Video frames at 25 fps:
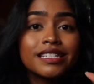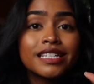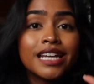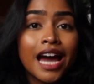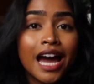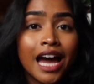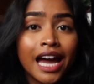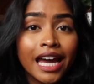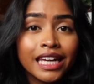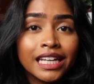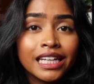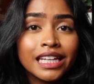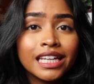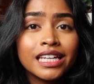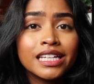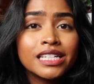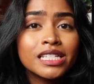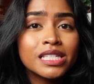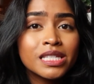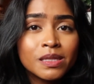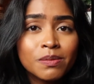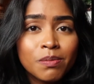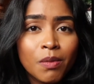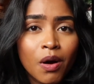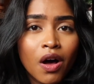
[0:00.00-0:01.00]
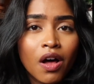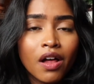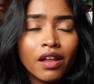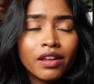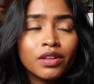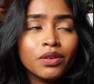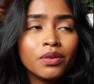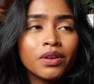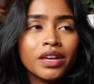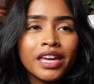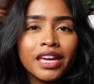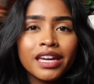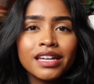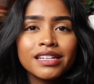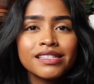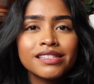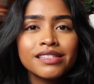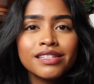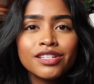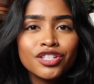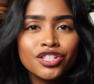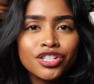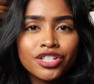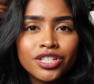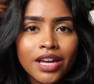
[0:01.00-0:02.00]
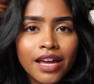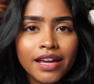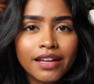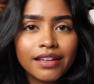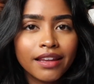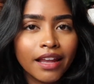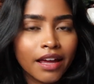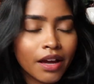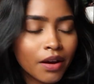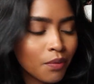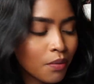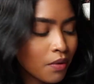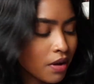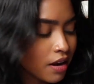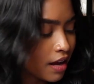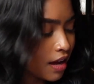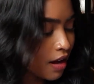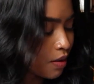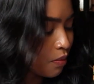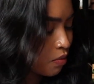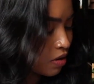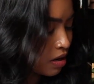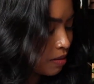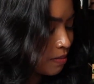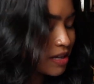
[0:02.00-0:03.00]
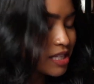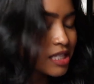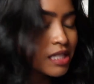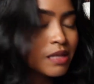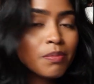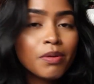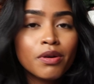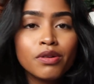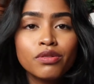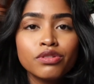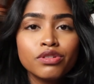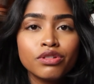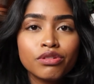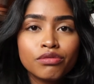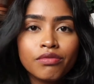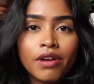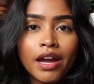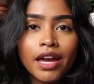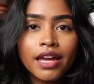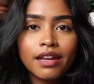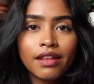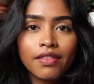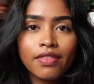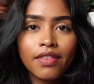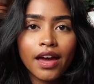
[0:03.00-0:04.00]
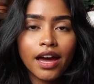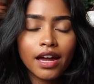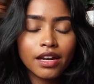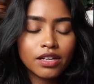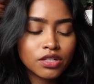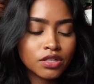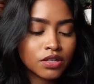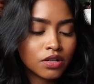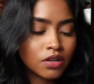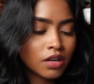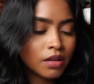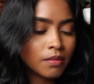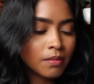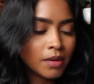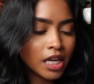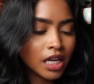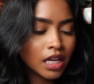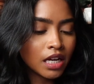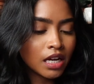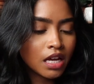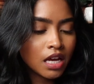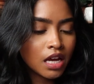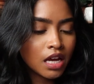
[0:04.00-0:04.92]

tiny and small and you can't see shit. Like, what am I supposed to write in that? Do you know what I mean? It